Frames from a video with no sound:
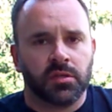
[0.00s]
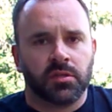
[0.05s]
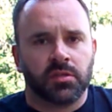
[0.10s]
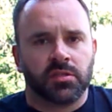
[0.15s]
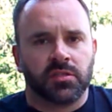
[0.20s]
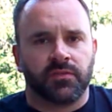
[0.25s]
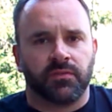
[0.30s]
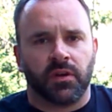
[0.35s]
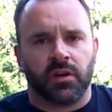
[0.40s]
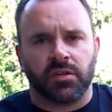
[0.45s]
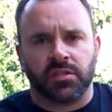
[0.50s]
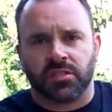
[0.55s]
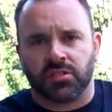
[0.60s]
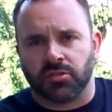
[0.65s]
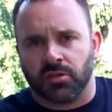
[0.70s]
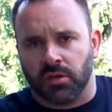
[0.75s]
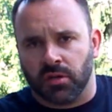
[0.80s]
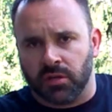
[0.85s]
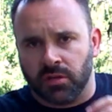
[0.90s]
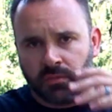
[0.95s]
It's very
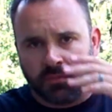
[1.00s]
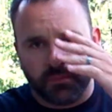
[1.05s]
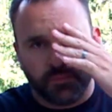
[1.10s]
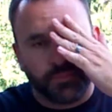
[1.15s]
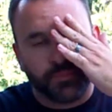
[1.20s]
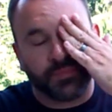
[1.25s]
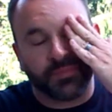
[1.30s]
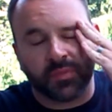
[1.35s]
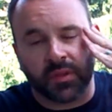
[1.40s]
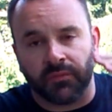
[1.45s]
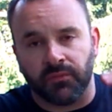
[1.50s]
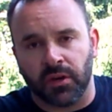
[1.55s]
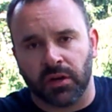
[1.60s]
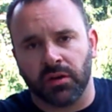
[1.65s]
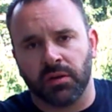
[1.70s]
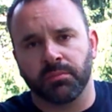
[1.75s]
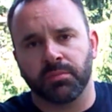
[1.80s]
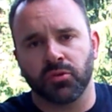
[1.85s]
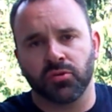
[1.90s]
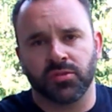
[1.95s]
strong, very
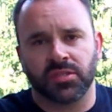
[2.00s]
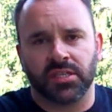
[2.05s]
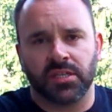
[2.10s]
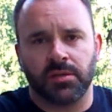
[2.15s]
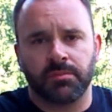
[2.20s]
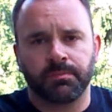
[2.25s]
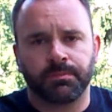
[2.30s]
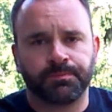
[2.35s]
boozy.